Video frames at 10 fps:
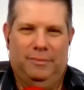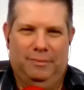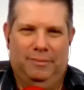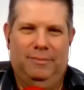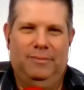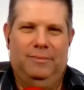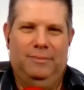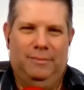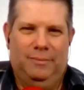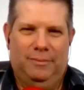
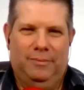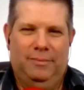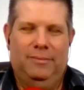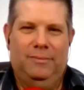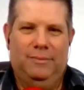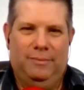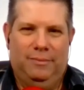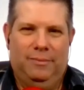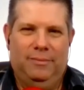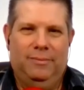
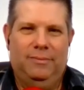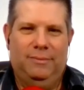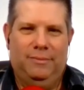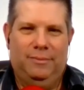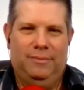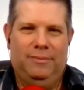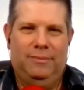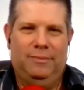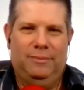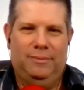
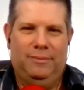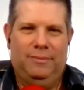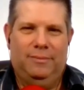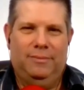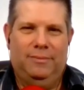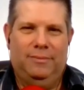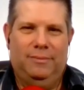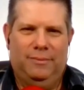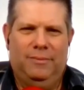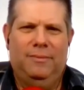
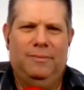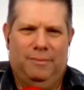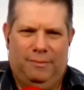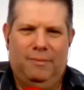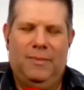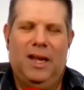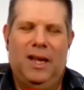The person shown says nothing.